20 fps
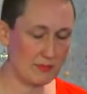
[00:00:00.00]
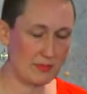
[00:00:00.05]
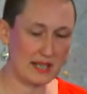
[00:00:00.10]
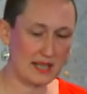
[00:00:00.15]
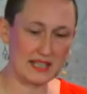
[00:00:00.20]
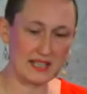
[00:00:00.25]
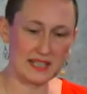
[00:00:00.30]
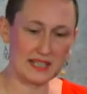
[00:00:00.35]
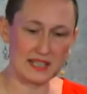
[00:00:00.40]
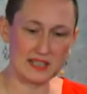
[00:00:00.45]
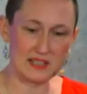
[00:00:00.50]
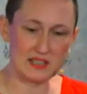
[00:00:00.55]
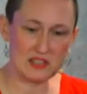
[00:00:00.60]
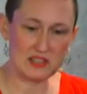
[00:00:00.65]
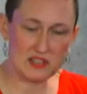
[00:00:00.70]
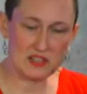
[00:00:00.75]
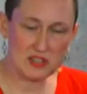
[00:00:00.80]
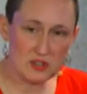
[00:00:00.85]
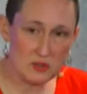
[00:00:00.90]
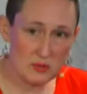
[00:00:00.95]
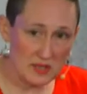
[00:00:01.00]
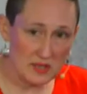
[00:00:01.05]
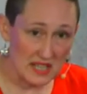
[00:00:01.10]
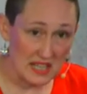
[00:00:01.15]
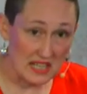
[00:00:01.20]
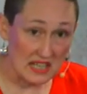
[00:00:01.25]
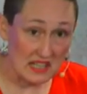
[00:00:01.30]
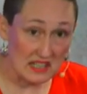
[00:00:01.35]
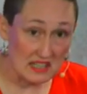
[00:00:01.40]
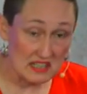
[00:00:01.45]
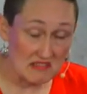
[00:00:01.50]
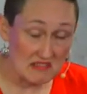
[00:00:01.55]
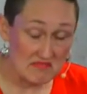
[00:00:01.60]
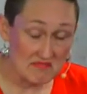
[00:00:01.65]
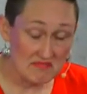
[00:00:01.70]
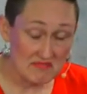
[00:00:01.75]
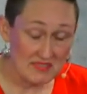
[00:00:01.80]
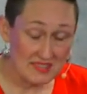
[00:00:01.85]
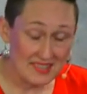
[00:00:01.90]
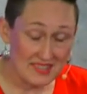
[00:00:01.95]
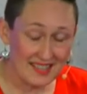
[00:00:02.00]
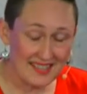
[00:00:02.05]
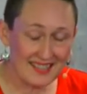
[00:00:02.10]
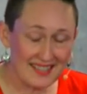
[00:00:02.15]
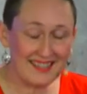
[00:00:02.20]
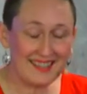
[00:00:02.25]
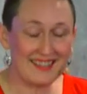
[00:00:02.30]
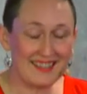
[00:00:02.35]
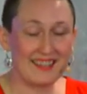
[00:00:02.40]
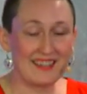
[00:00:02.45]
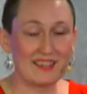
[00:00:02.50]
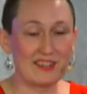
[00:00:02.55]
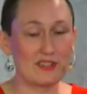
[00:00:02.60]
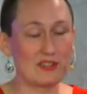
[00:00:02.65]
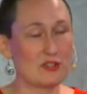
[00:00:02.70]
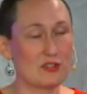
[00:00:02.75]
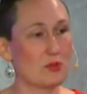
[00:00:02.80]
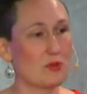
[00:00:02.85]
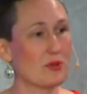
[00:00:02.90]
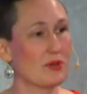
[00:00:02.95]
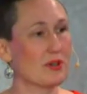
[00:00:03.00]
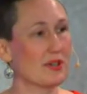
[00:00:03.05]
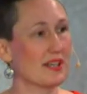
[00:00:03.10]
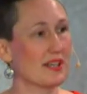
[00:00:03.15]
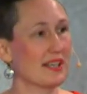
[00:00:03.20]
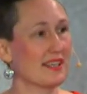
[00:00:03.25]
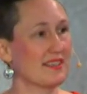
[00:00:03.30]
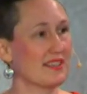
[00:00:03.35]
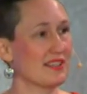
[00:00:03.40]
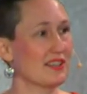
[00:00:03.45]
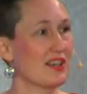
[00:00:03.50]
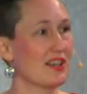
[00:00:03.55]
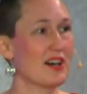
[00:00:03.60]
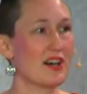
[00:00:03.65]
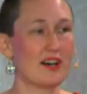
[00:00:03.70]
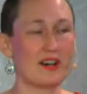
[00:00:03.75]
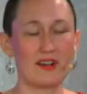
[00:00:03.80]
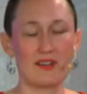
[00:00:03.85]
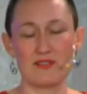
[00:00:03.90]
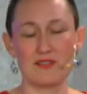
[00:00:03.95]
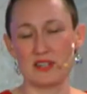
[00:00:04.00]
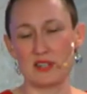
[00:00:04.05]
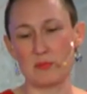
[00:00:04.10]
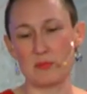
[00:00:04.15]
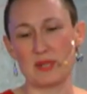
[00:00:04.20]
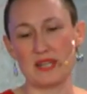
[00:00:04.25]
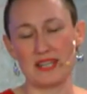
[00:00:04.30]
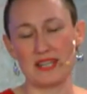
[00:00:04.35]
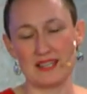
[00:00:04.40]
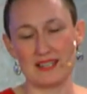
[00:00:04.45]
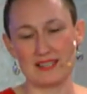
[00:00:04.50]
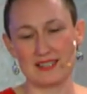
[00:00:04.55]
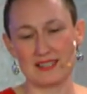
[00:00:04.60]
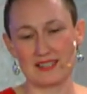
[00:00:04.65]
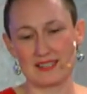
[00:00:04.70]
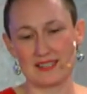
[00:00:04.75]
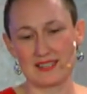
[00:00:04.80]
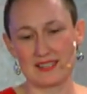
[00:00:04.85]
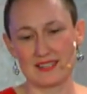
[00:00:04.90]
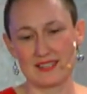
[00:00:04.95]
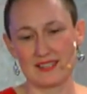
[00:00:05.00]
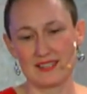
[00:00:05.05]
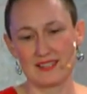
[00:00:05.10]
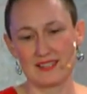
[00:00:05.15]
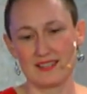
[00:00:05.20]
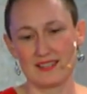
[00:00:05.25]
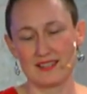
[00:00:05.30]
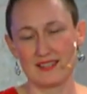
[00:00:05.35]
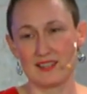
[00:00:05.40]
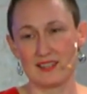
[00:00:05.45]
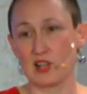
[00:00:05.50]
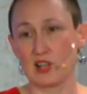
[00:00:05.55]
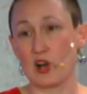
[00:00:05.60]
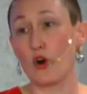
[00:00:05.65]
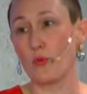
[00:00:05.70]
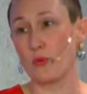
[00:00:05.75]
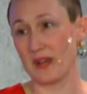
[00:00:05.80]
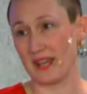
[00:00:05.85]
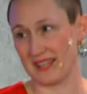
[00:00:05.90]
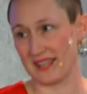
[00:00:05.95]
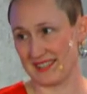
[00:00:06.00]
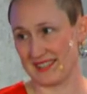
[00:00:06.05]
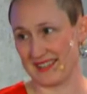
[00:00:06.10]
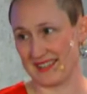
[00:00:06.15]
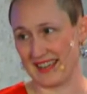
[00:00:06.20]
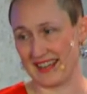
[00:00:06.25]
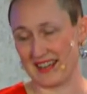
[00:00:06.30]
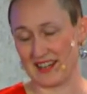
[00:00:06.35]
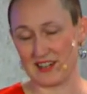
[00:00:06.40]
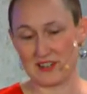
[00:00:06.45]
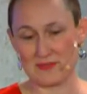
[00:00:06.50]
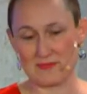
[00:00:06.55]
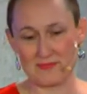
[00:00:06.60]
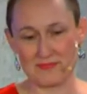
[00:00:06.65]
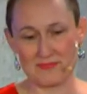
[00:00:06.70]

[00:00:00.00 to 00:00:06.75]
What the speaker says: by getting too in it. The joy and the love and the peace is always there.